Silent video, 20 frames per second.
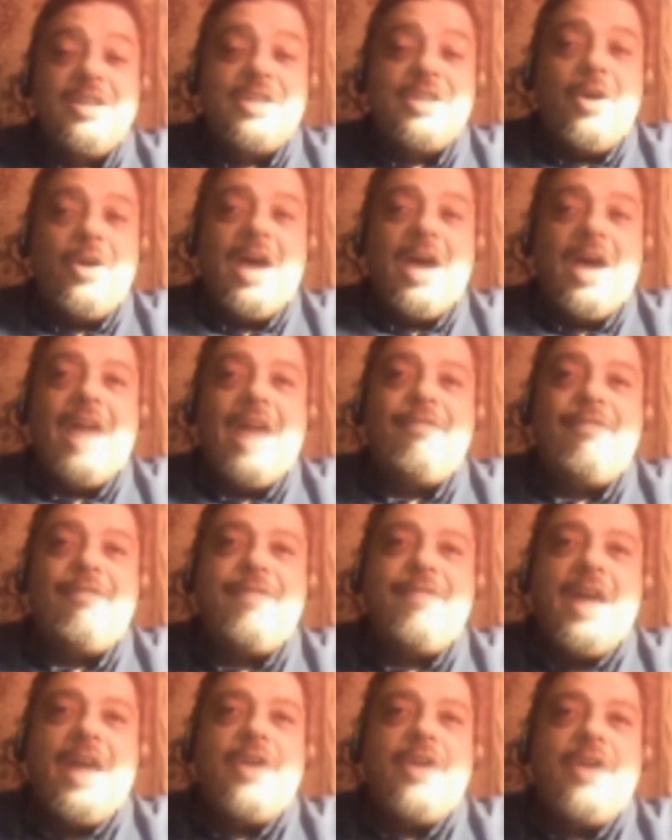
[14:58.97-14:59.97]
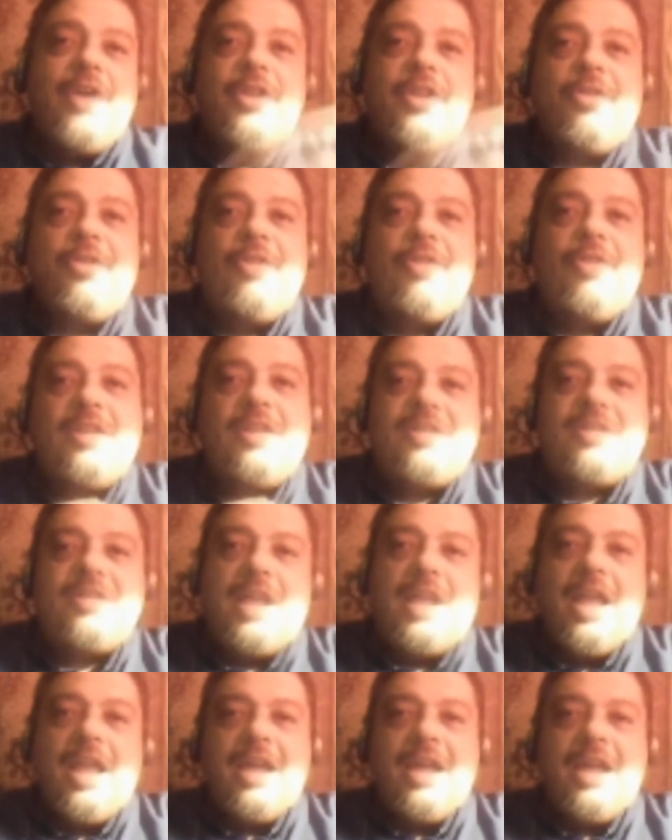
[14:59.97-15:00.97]
So I've found other things
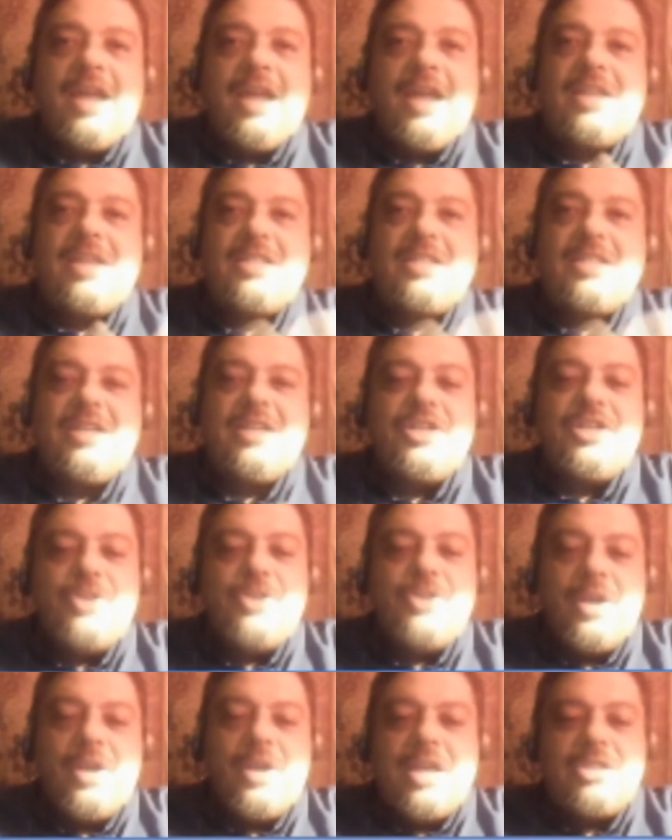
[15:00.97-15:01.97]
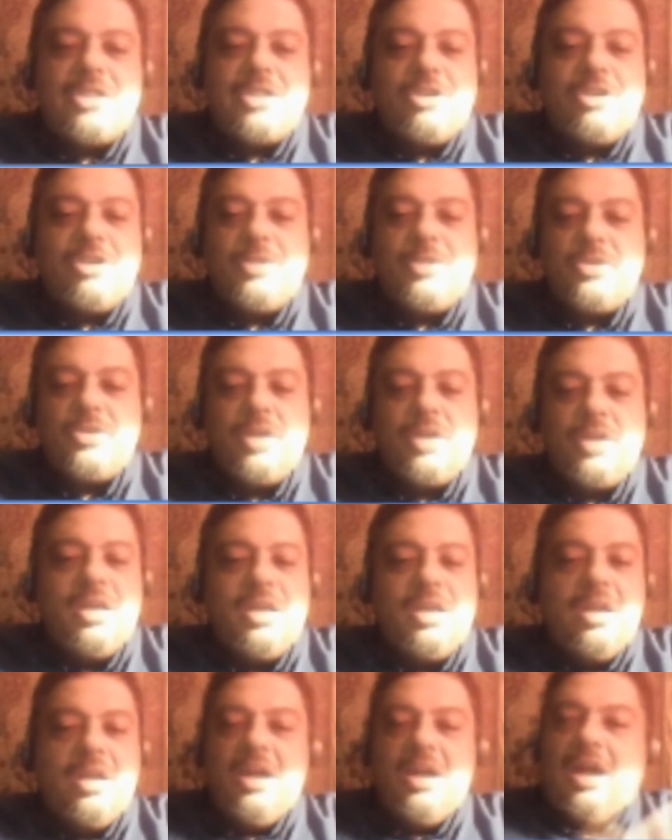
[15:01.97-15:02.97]
that I like. I still enjoy an ice cream
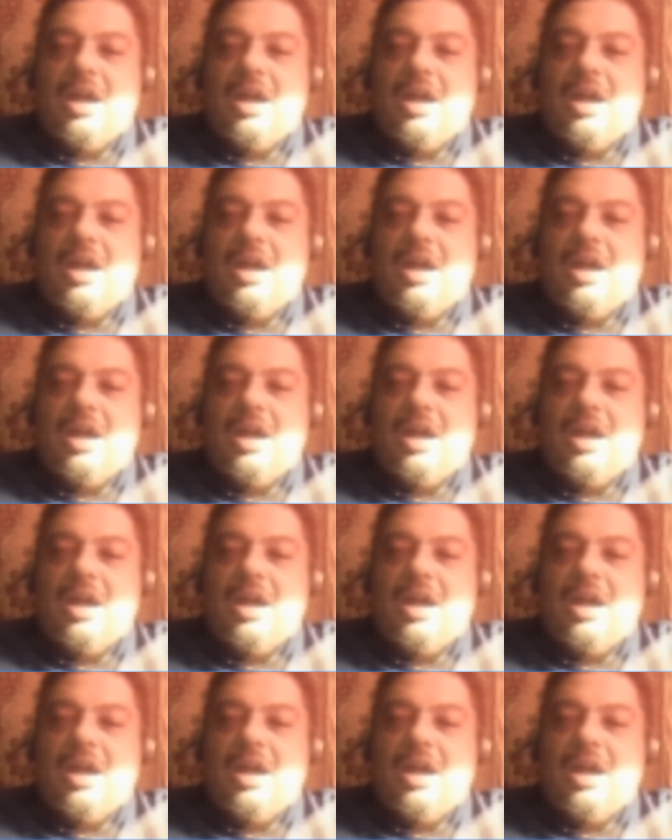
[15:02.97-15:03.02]
treat.